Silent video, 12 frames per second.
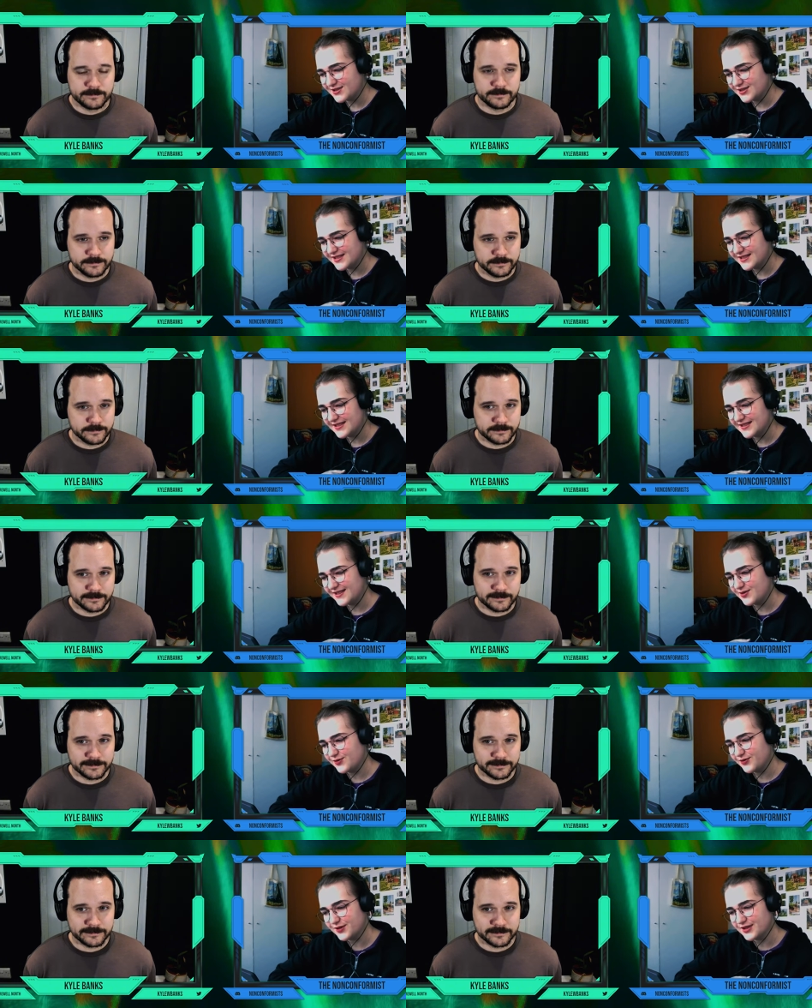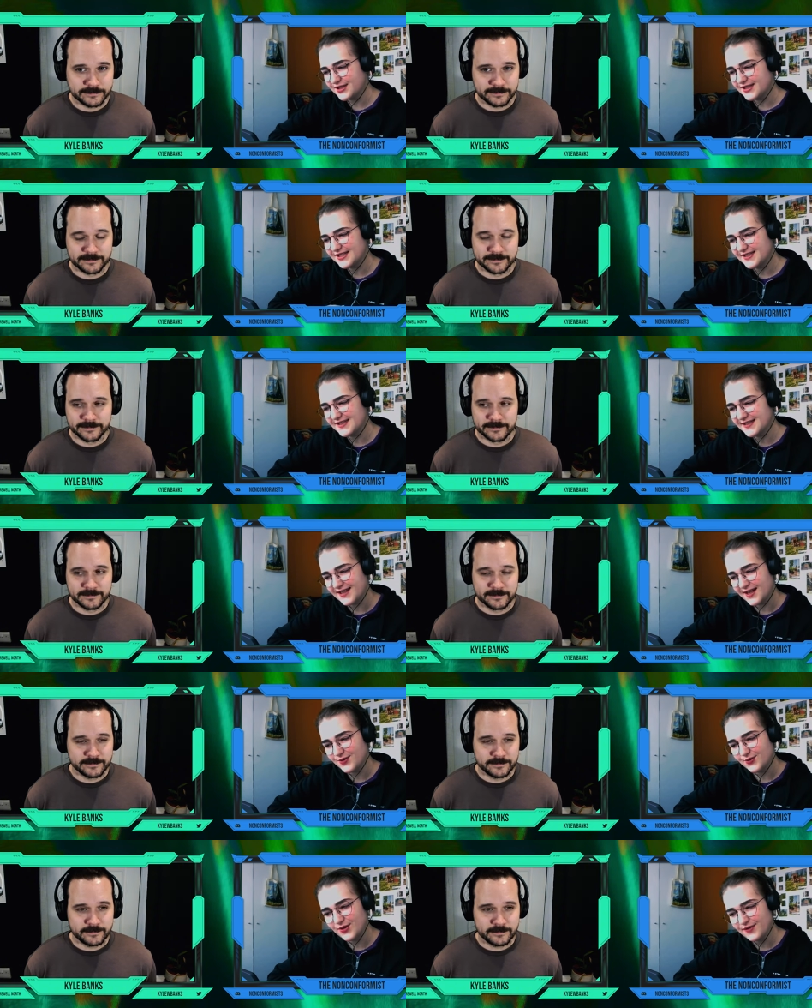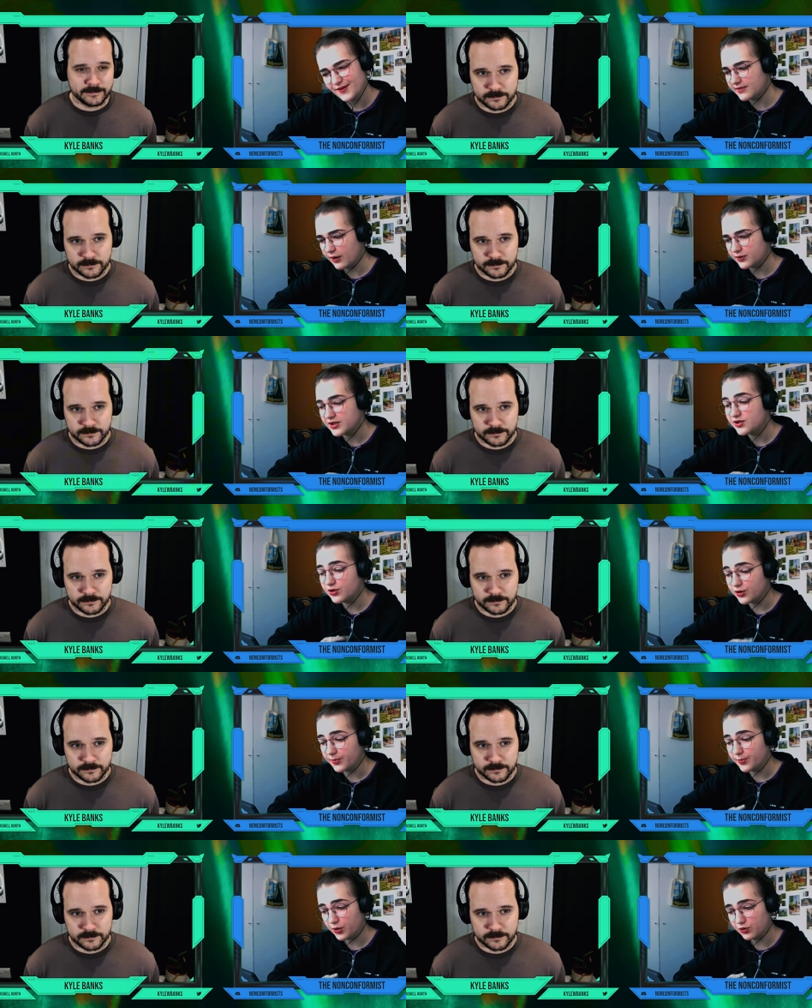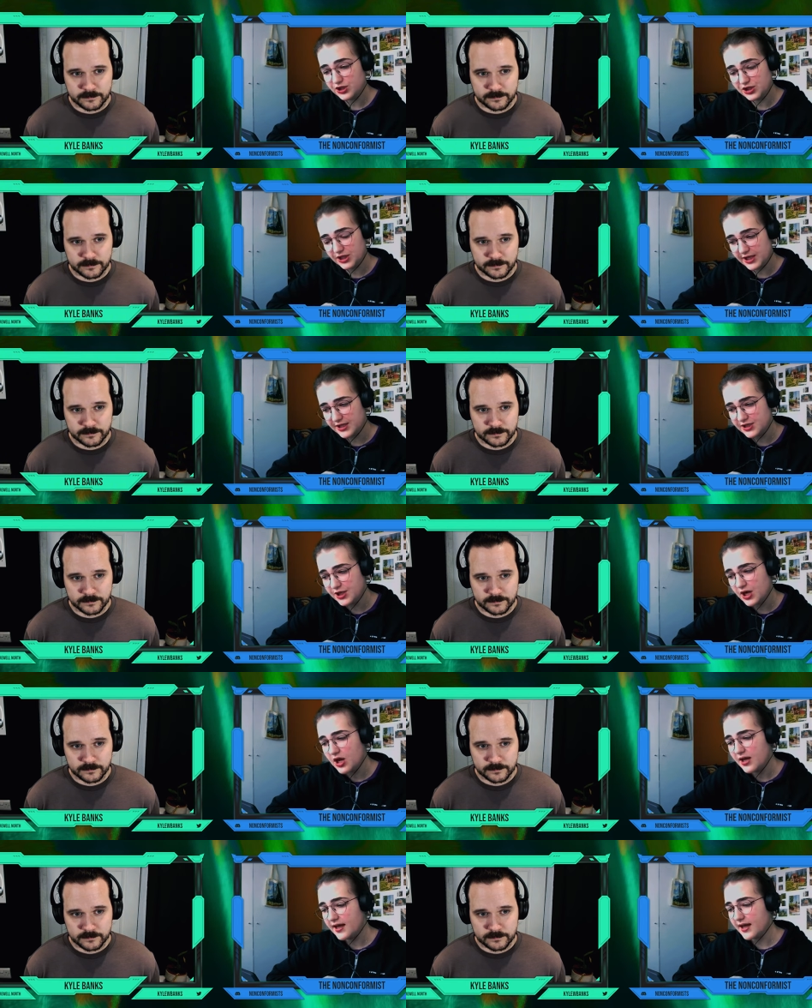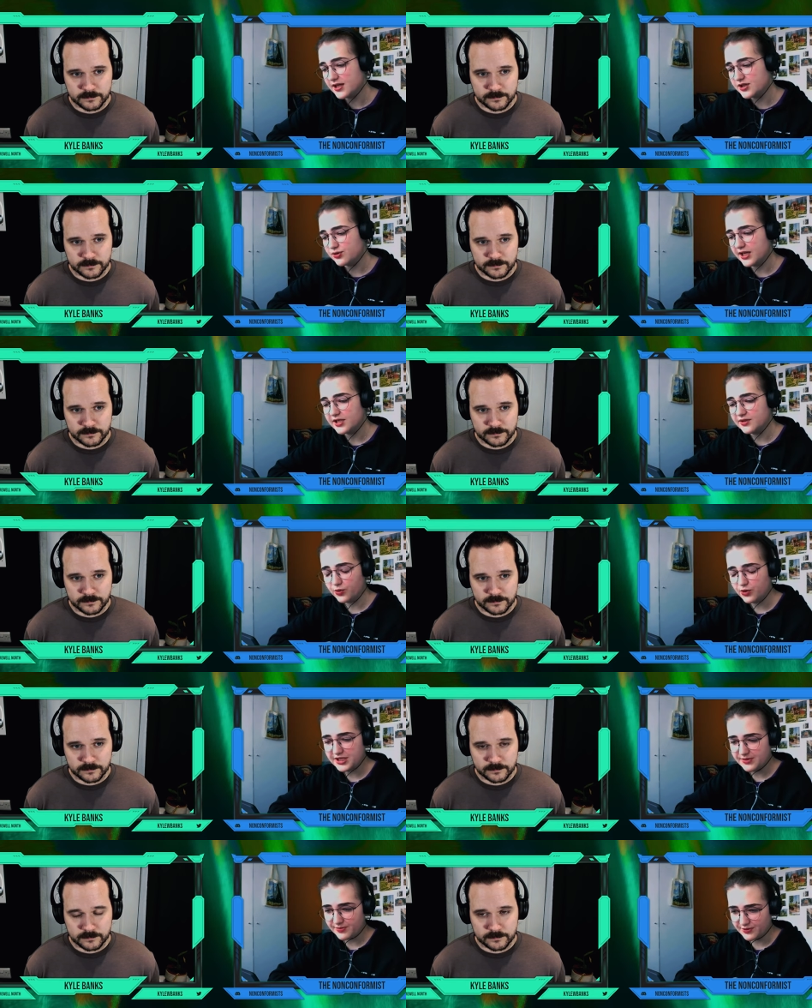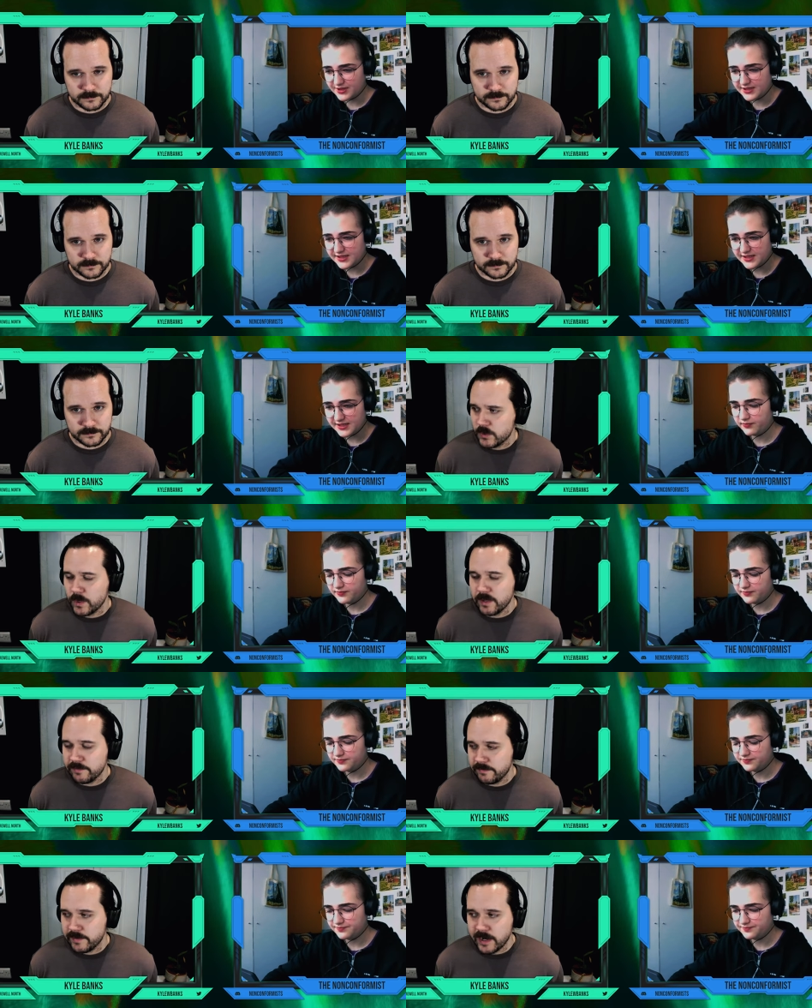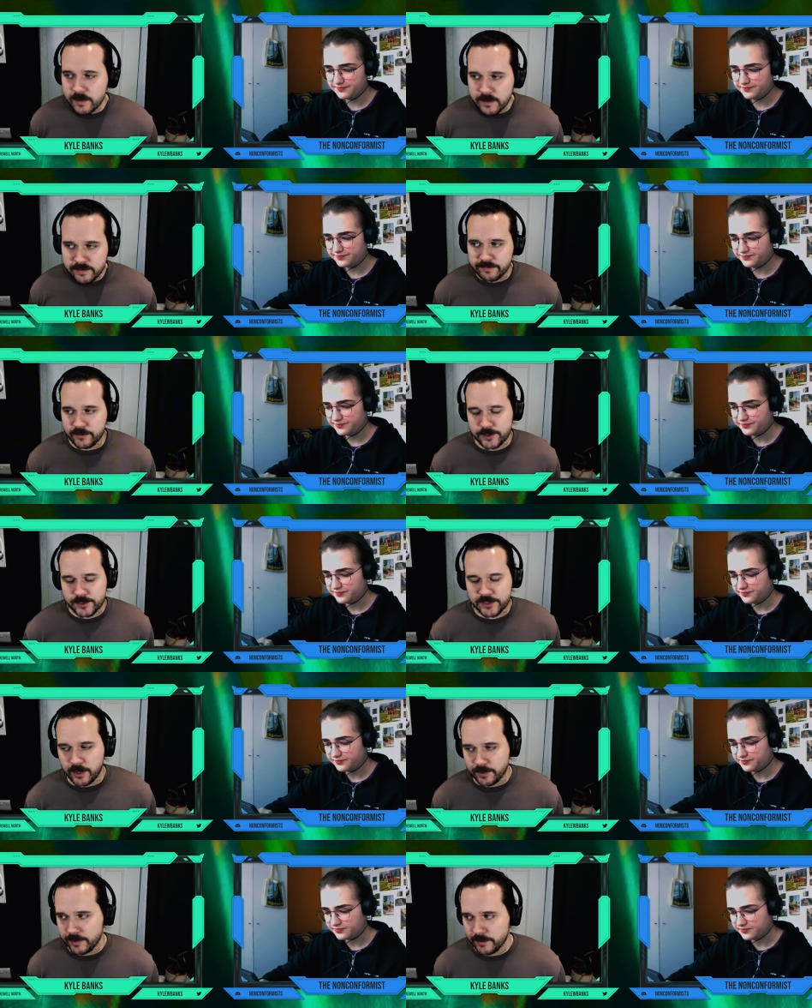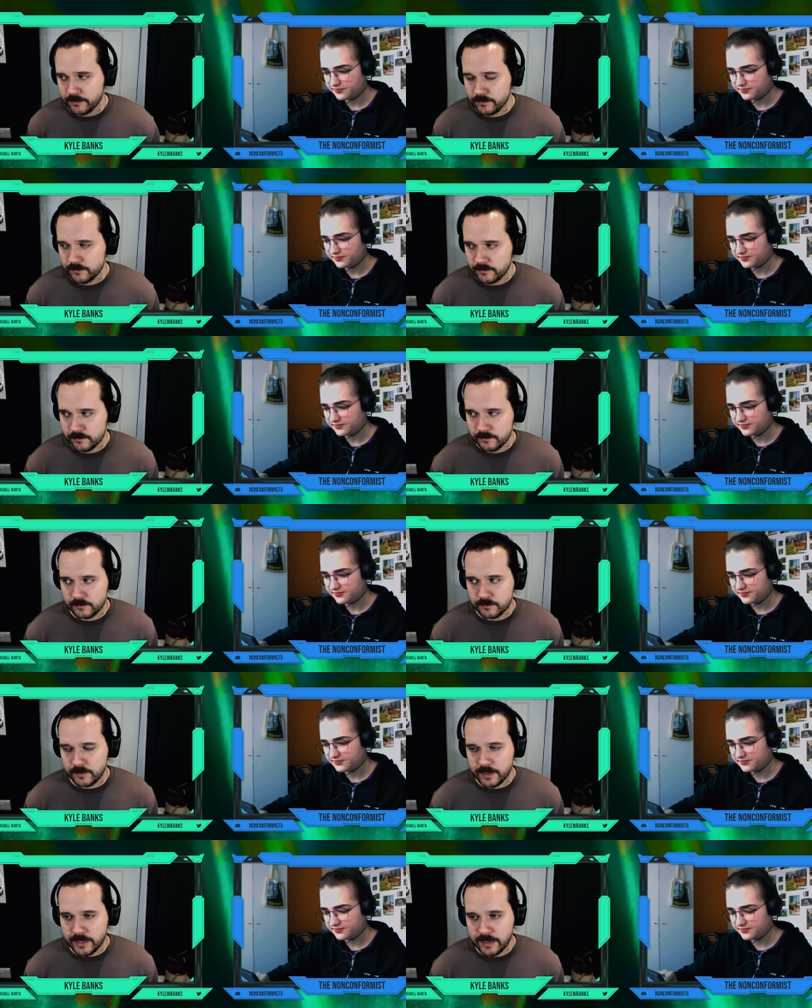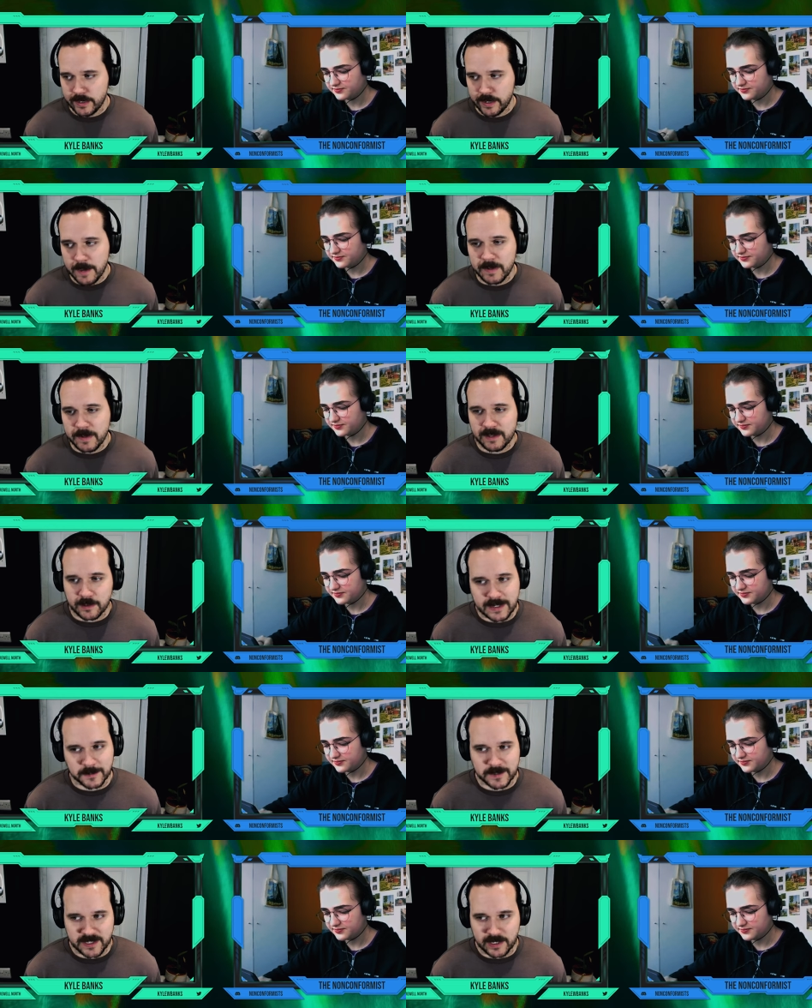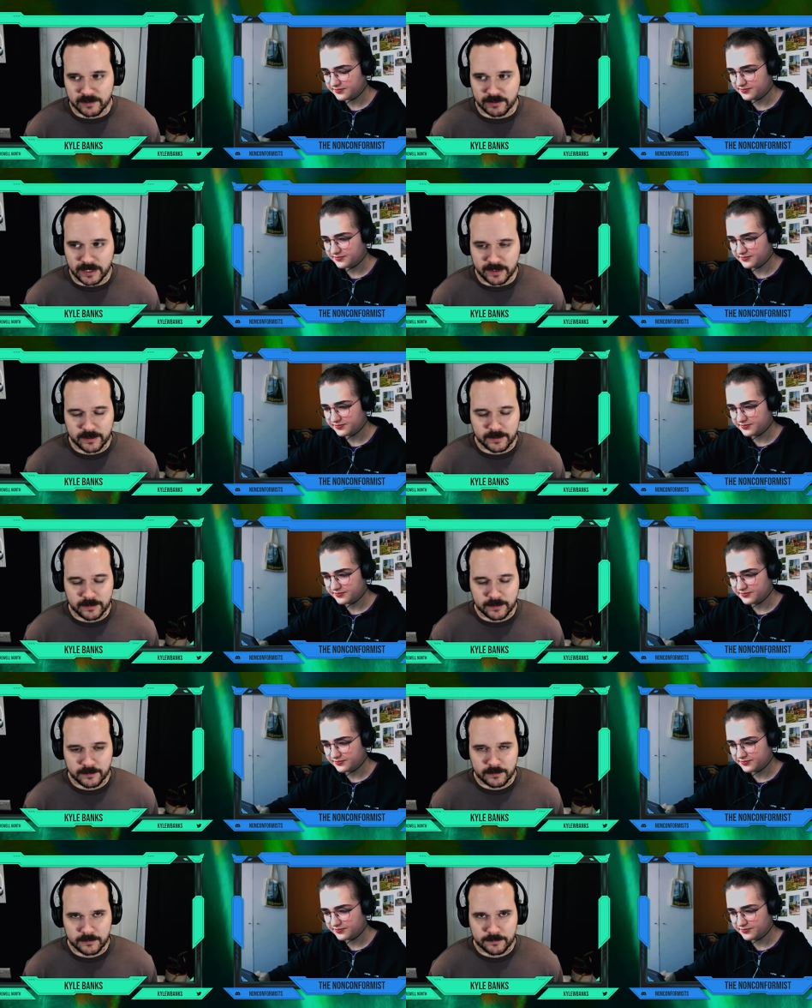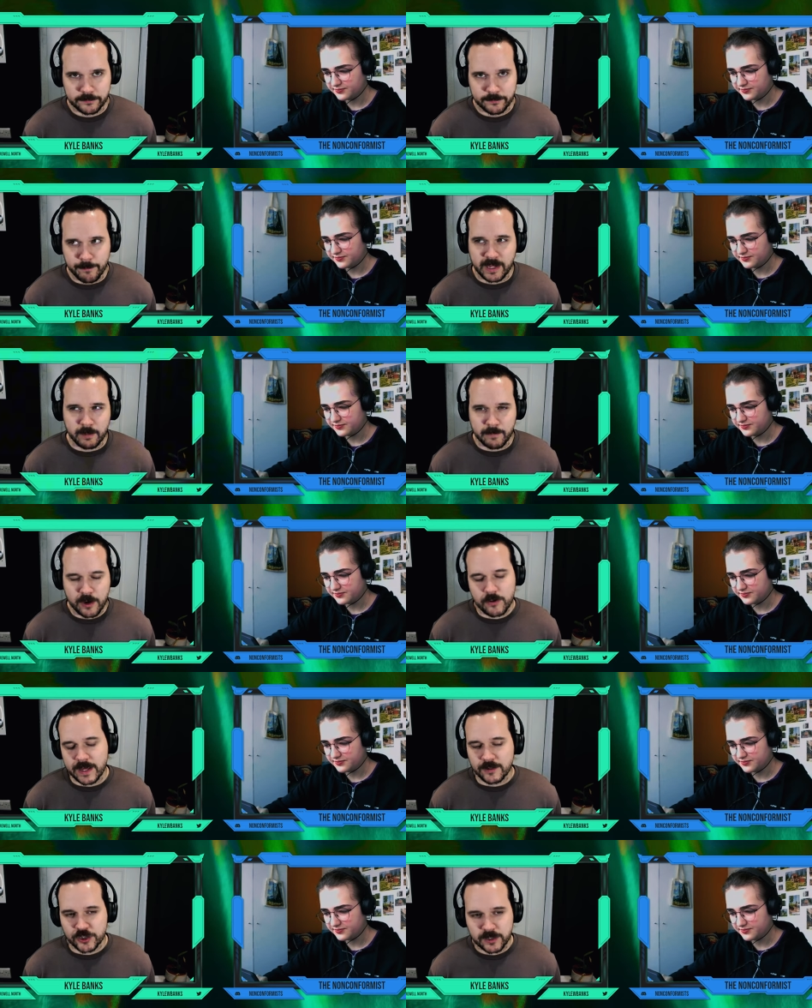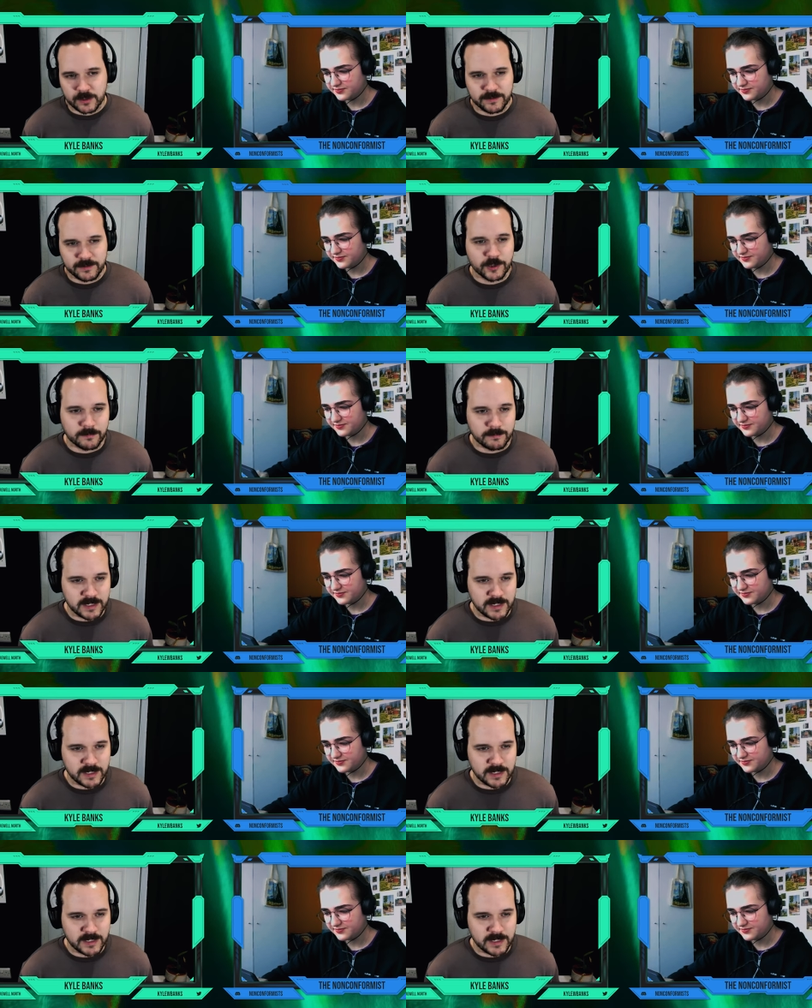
Speaker 1: did you first start with? And how did your approach change as you gained more experience?
Speaker 2: So when I very first started out, uh, I made the classic mistake of like making my own engine, if